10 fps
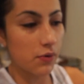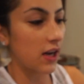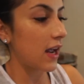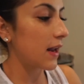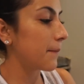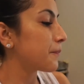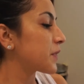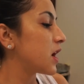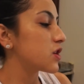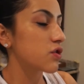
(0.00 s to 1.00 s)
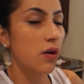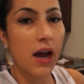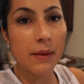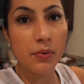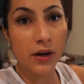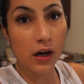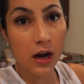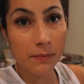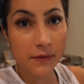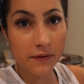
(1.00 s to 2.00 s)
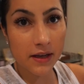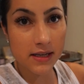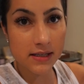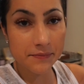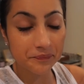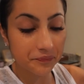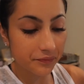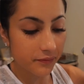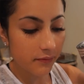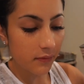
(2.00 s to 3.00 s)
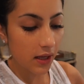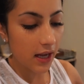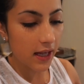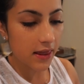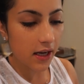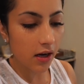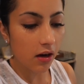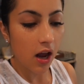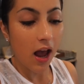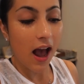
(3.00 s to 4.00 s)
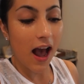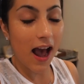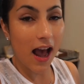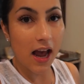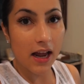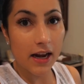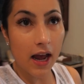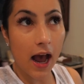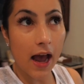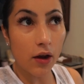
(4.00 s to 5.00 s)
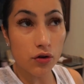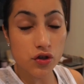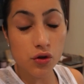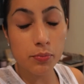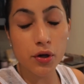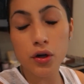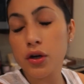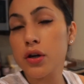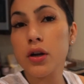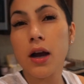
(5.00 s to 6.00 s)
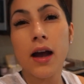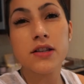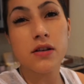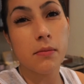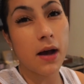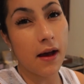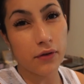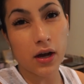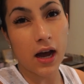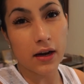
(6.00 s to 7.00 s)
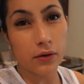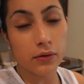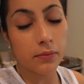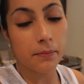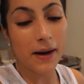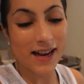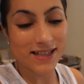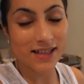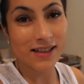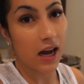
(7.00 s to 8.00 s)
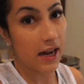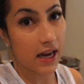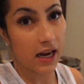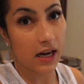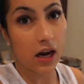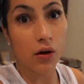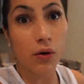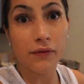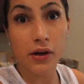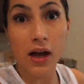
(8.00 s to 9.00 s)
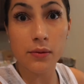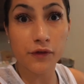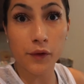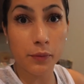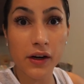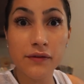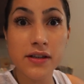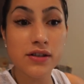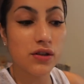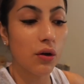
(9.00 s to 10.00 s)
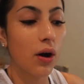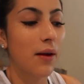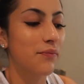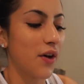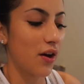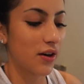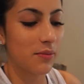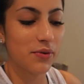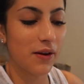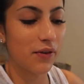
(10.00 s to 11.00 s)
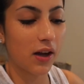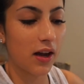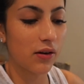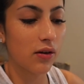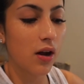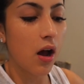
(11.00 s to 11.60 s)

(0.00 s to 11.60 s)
we get it. So I put a cup of this in there. And I also put some avocado. But I ate a whole avocado for breakfast, so I'm not gonna put avocado.